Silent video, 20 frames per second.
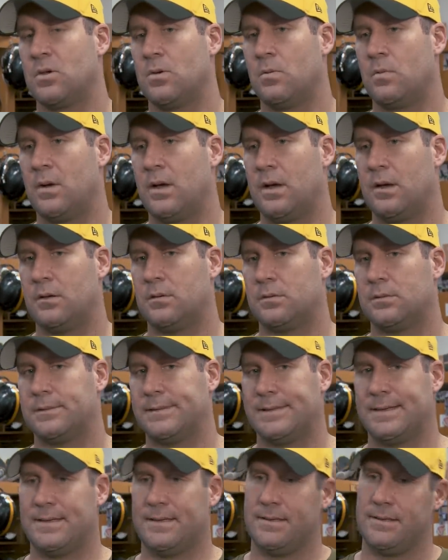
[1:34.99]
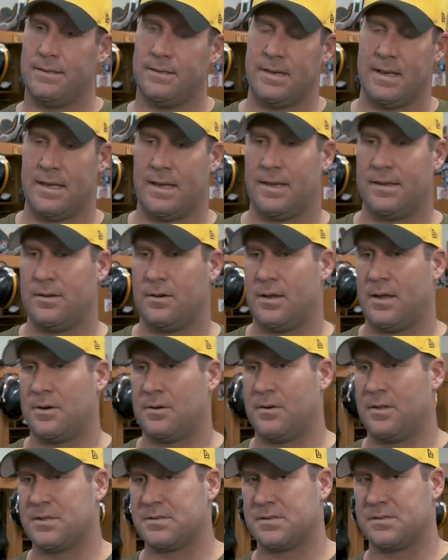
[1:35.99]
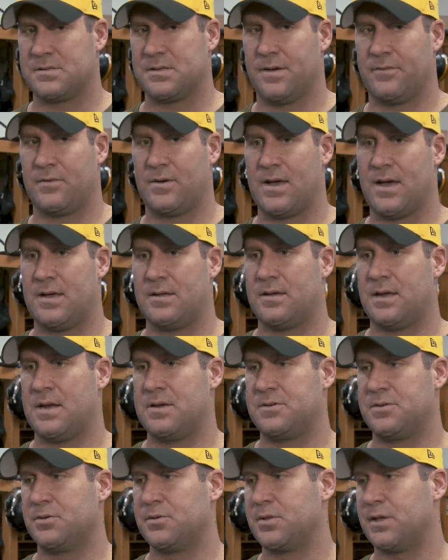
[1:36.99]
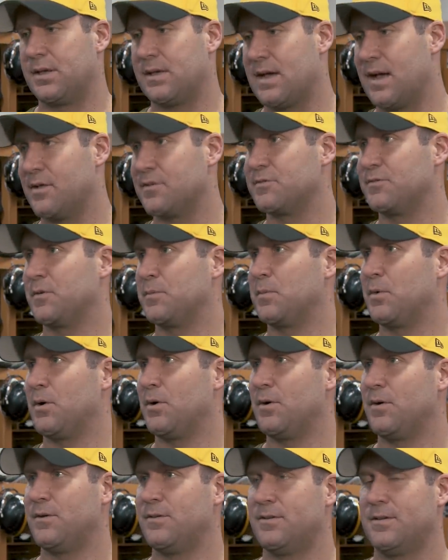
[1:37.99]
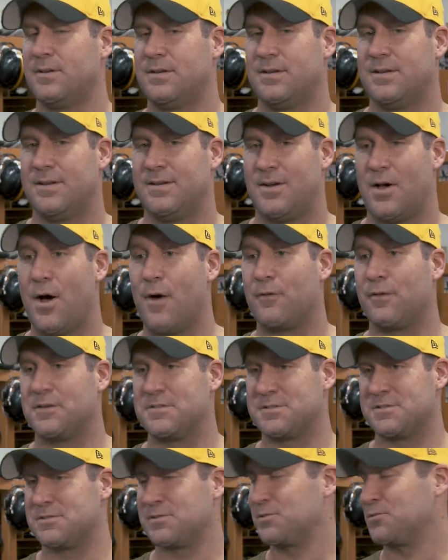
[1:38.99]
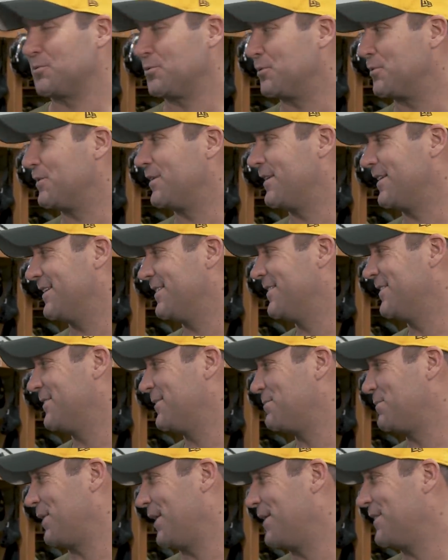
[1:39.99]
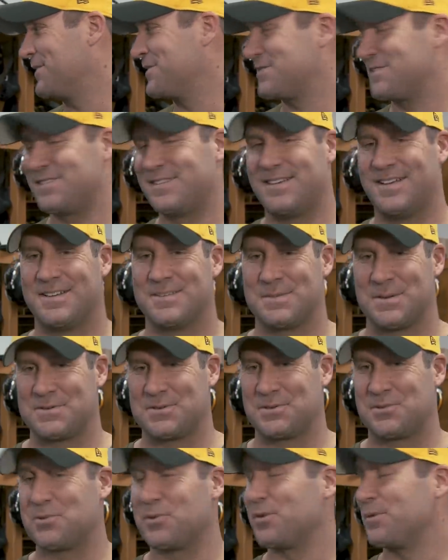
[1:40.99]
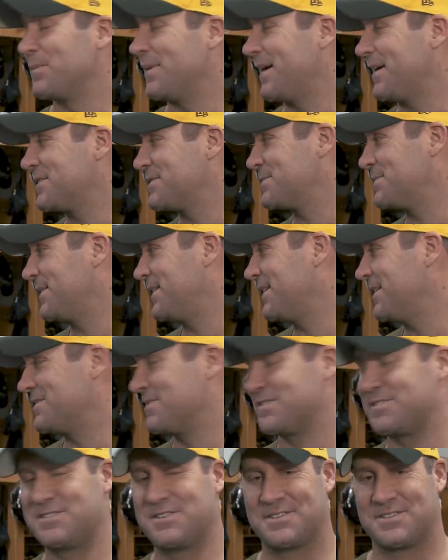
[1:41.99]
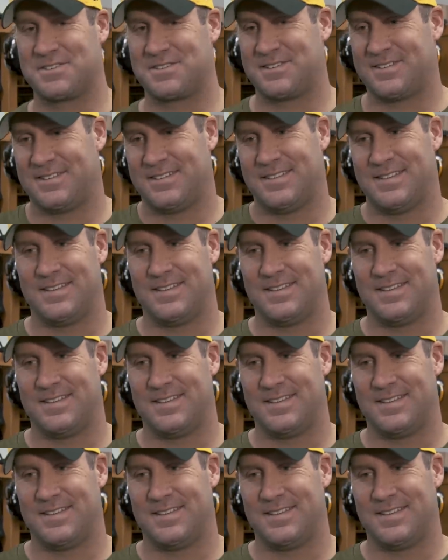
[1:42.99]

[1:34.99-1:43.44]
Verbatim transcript: Well, I, you know, I don't know. That's a tough one. I, I do think college football offenses are ruining players, uh, especially quarterbacks, because it's just,